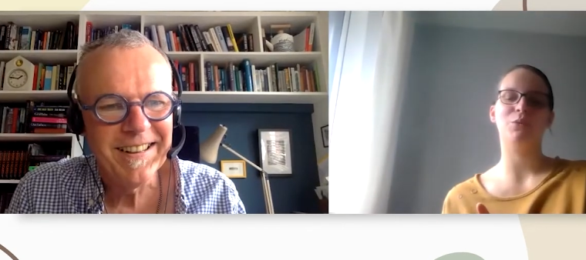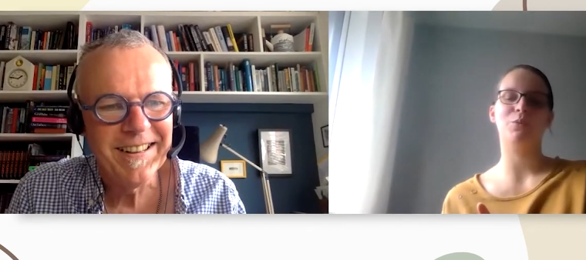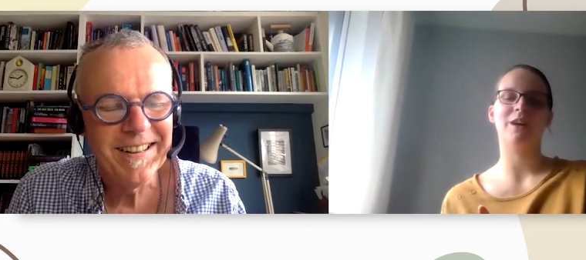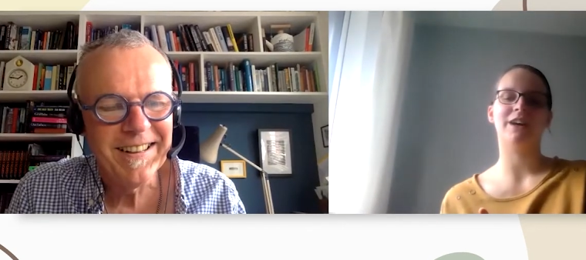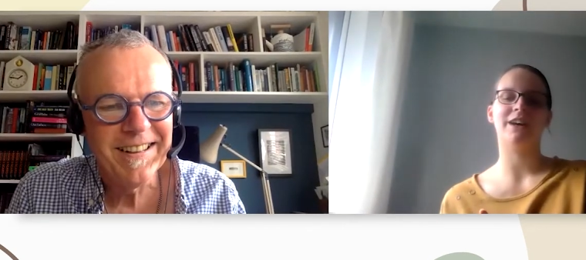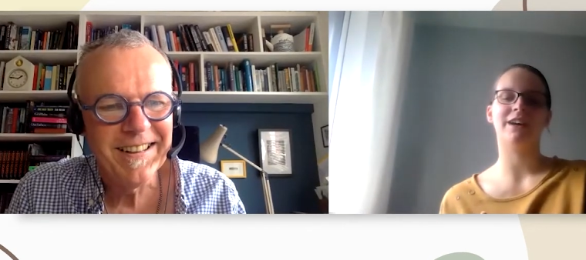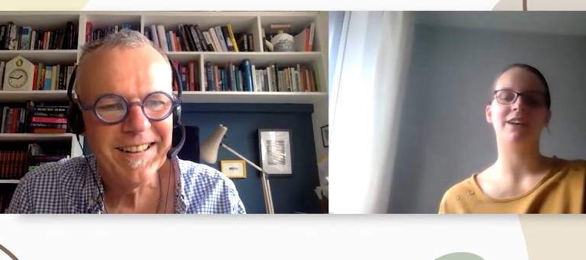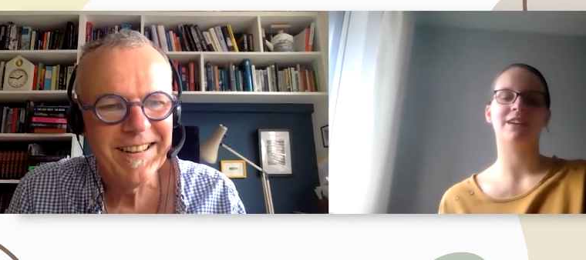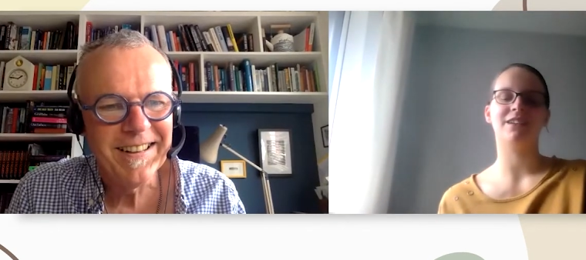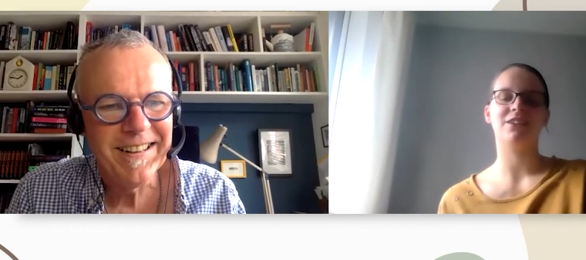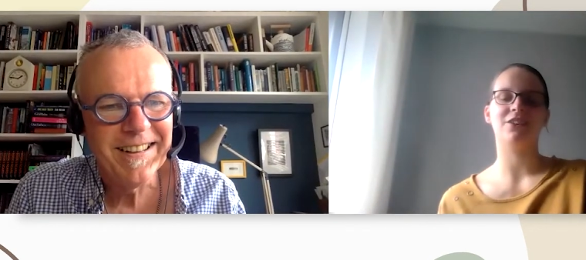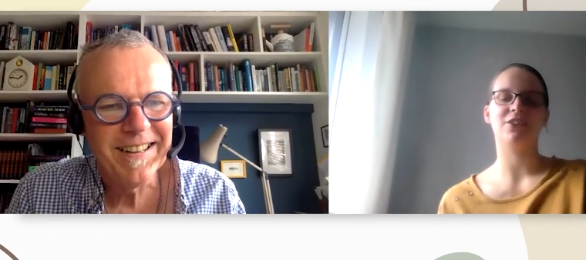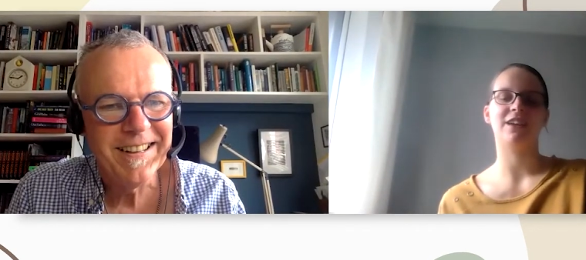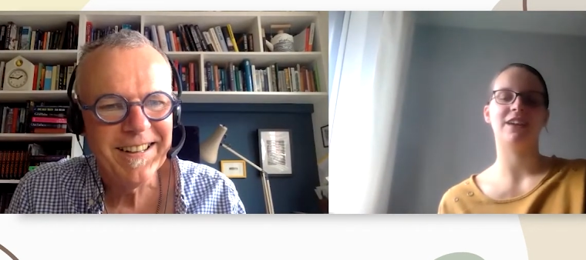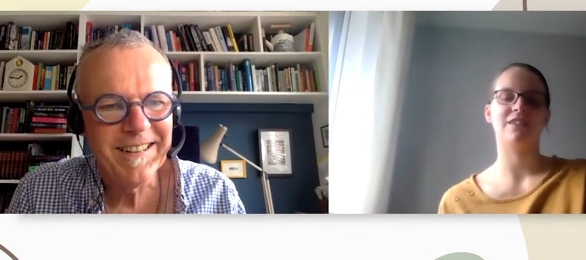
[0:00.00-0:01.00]
Speaker 1: you
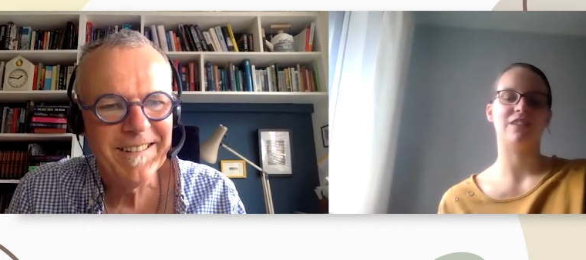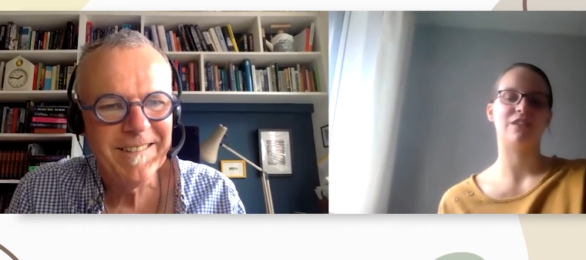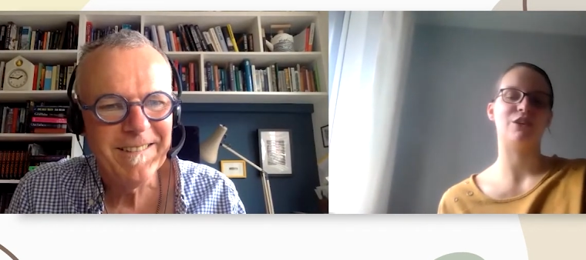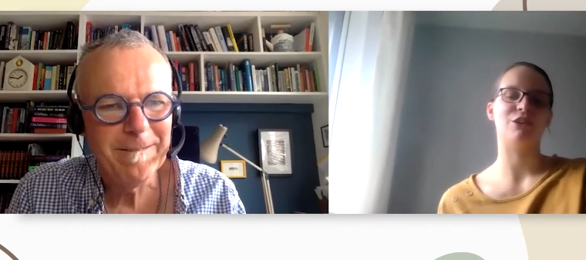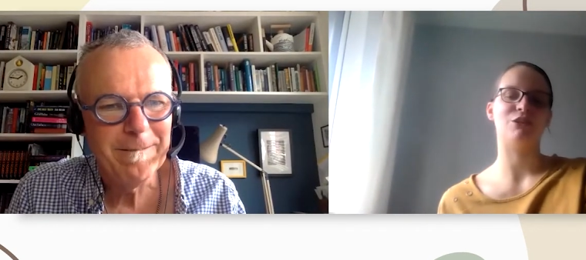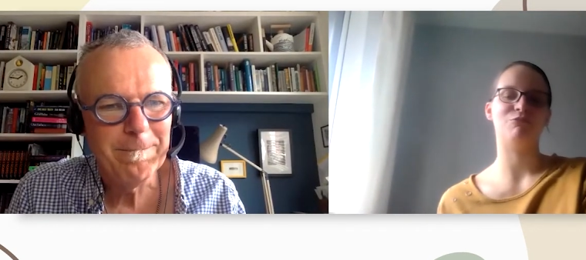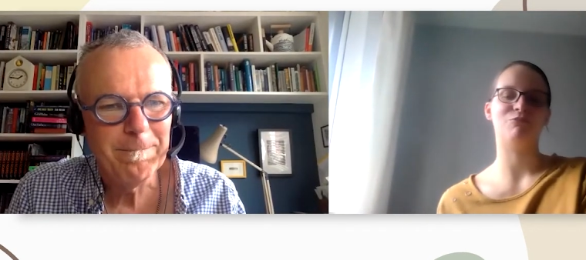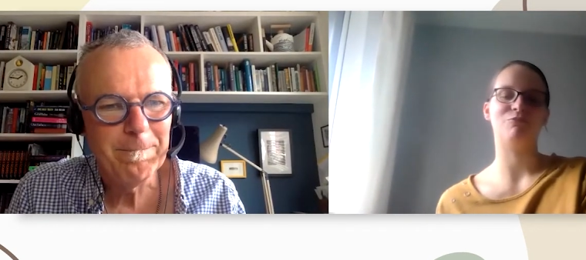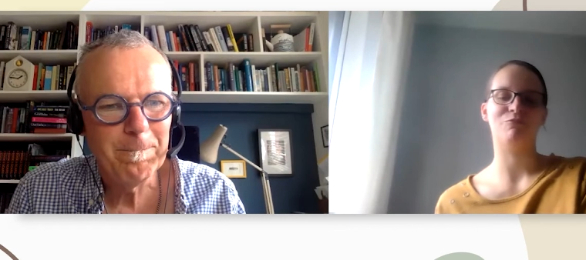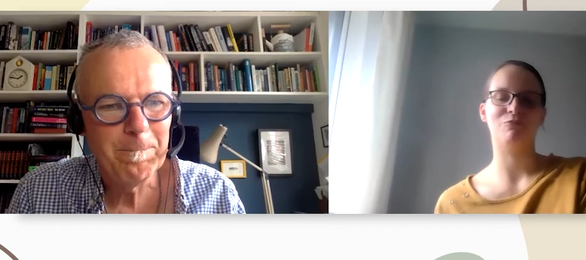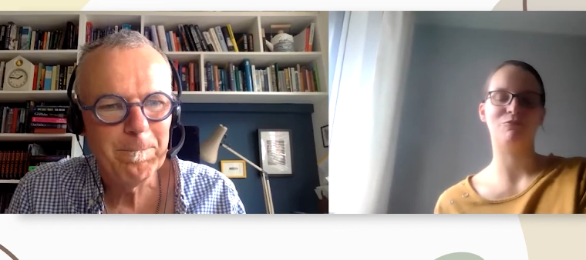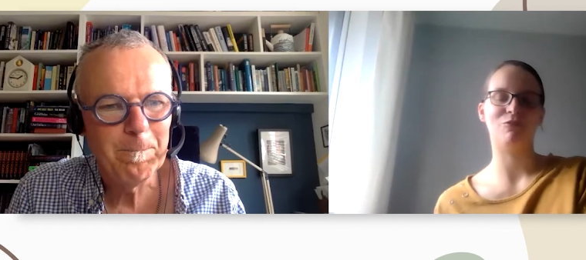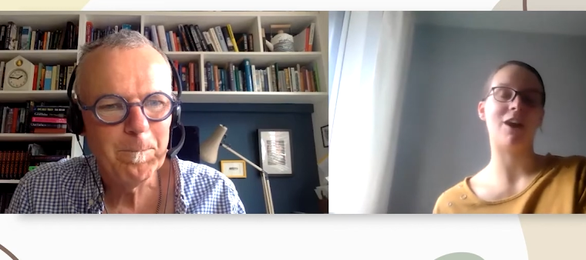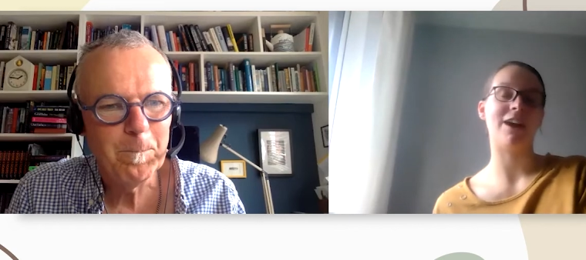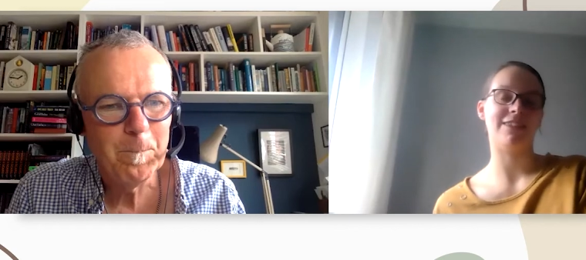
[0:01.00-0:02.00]
were looking to
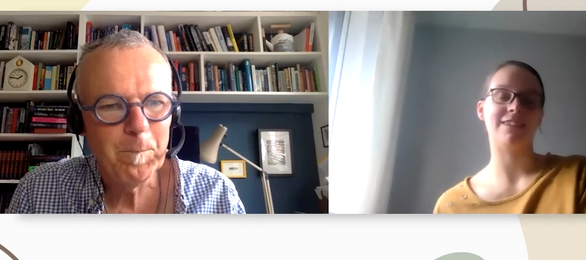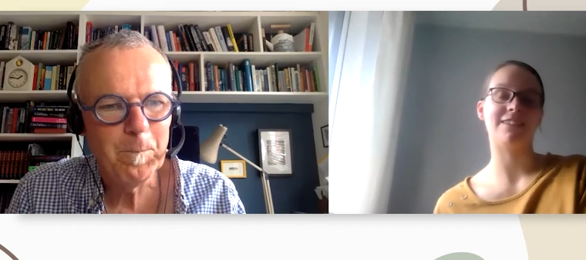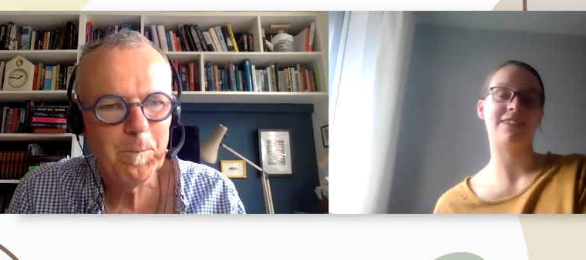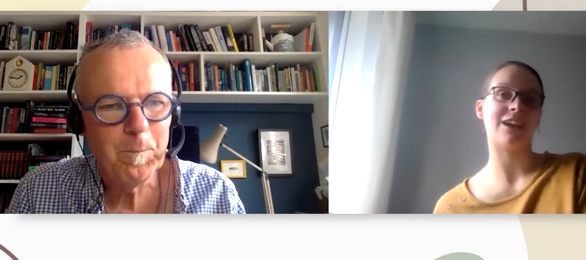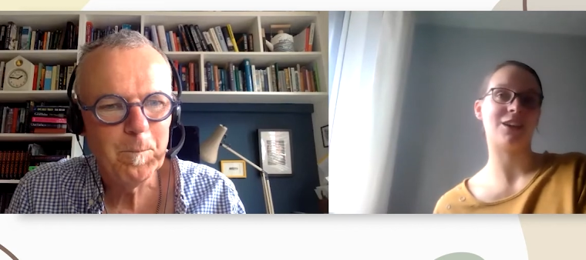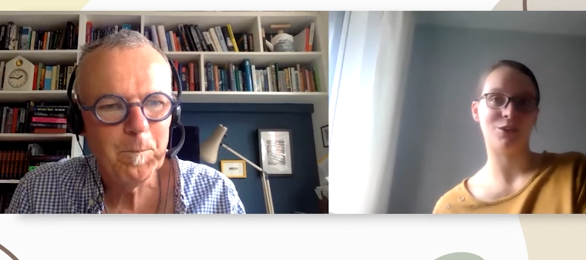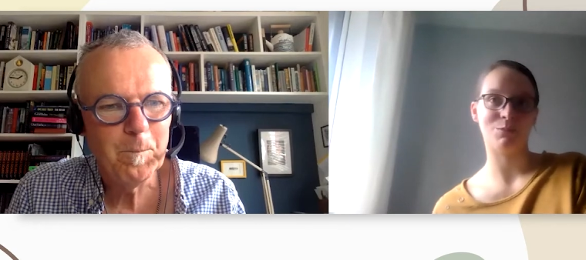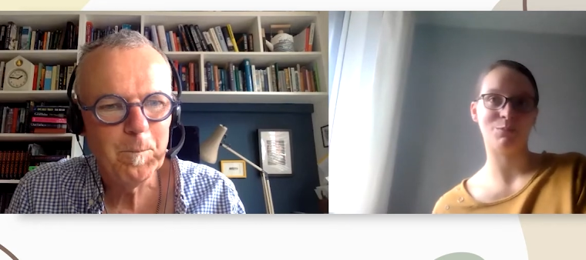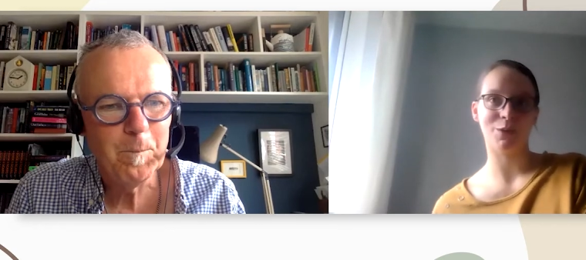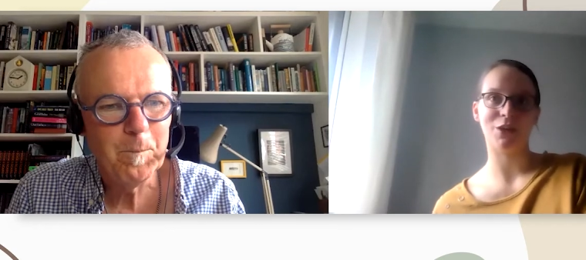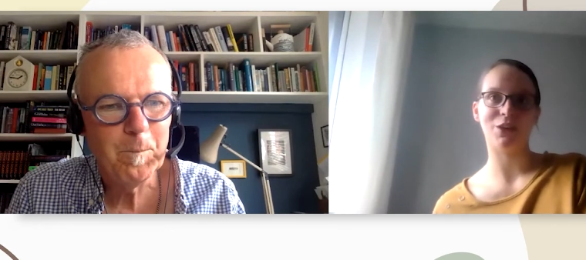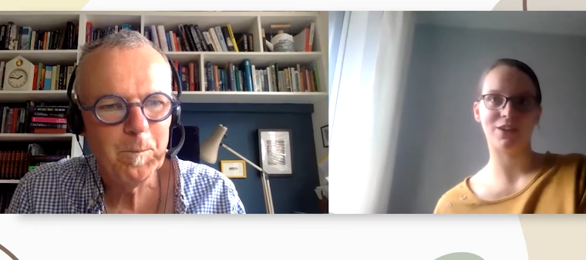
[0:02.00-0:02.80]
write the second